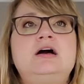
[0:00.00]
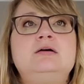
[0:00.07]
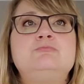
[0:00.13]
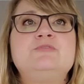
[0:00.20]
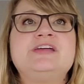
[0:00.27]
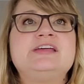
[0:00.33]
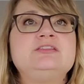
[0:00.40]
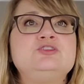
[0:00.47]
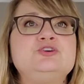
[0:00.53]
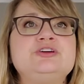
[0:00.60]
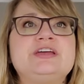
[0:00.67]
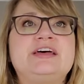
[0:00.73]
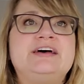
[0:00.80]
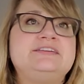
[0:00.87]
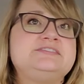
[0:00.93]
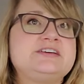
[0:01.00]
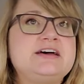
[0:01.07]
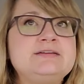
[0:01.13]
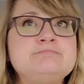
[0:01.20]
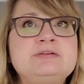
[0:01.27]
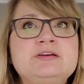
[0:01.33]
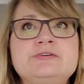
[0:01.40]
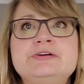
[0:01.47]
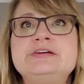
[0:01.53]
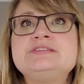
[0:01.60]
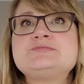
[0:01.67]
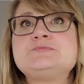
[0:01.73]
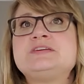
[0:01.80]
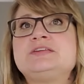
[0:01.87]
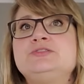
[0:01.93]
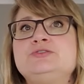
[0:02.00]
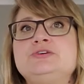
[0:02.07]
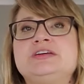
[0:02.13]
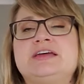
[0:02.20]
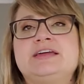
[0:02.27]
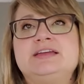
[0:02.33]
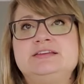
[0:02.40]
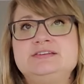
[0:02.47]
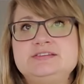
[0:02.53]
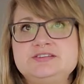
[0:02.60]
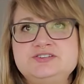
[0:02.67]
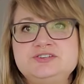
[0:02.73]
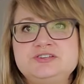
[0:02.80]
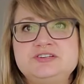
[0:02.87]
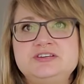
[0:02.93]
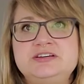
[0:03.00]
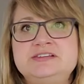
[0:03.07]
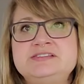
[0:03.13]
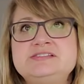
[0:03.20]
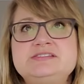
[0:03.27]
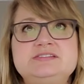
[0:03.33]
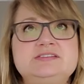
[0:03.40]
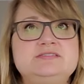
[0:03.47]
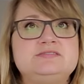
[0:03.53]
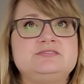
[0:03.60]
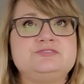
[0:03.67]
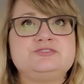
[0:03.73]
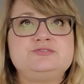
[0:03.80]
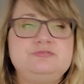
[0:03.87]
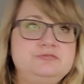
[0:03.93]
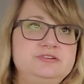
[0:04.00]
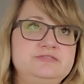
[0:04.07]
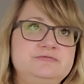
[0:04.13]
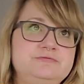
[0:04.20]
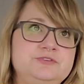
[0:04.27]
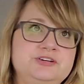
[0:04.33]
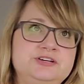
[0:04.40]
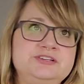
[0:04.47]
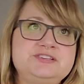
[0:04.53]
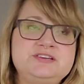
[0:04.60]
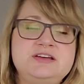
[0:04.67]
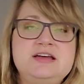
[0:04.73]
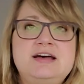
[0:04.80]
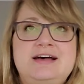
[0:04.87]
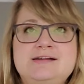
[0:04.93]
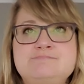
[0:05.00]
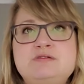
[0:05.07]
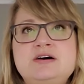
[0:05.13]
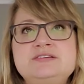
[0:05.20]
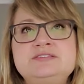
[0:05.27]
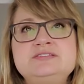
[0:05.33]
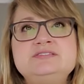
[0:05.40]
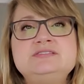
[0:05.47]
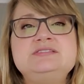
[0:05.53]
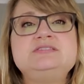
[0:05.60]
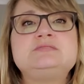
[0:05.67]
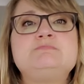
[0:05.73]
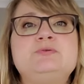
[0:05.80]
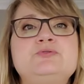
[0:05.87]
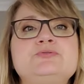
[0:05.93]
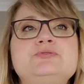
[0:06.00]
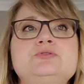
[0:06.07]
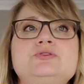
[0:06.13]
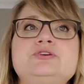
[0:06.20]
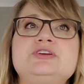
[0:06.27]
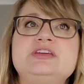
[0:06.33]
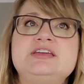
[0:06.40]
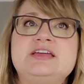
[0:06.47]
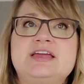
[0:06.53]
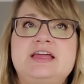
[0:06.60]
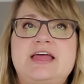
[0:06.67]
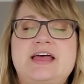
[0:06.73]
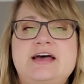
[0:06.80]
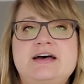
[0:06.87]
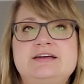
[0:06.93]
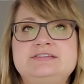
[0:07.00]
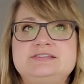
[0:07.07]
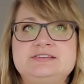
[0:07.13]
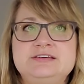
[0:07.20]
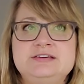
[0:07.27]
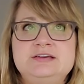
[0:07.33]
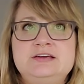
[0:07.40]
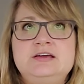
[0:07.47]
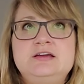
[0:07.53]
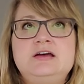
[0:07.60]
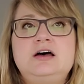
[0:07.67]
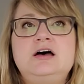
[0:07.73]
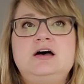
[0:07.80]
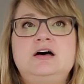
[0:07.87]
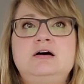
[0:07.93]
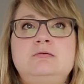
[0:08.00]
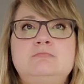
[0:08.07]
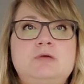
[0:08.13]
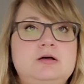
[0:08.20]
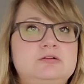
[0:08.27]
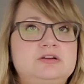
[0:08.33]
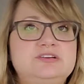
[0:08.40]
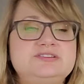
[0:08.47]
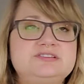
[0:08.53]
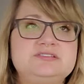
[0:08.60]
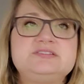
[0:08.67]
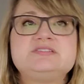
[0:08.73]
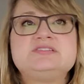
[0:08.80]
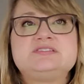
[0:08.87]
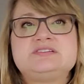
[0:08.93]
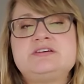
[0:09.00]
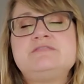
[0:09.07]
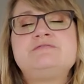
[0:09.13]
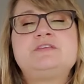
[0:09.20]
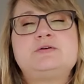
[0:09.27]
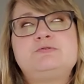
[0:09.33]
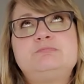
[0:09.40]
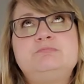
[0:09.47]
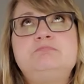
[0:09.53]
We can look at time periods, we can look at conditions. These are 2 different hypotheses, both looking at stuff that would